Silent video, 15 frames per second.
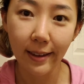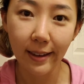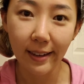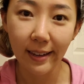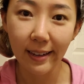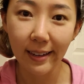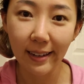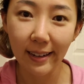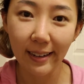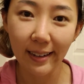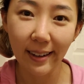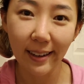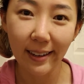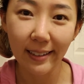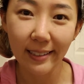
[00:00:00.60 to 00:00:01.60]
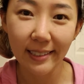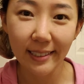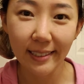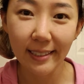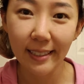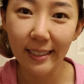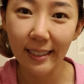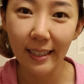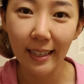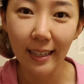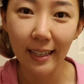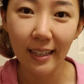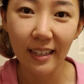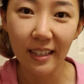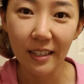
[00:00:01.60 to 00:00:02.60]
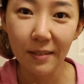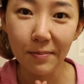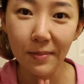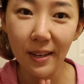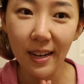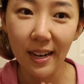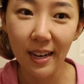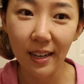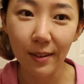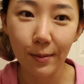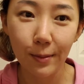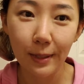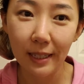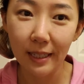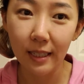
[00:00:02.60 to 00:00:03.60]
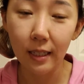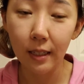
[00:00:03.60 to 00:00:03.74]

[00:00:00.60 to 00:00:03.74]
Hey guys, I'm back with